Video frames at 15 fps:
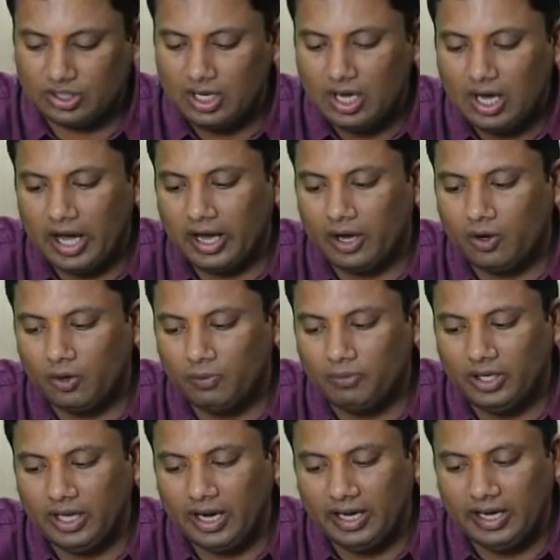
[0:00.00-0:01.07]
I hope the
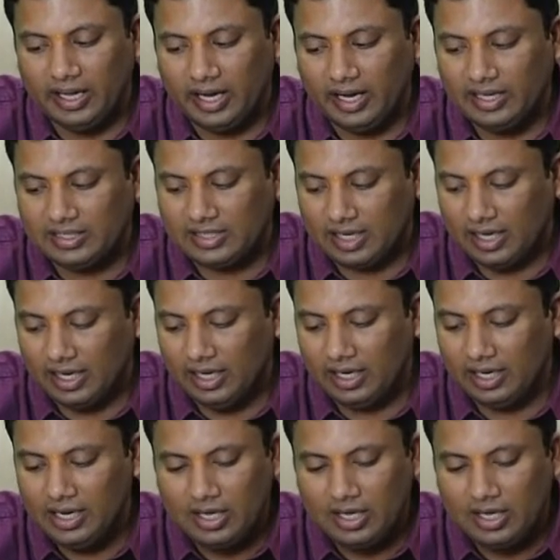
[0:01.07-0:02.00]
idea is clear.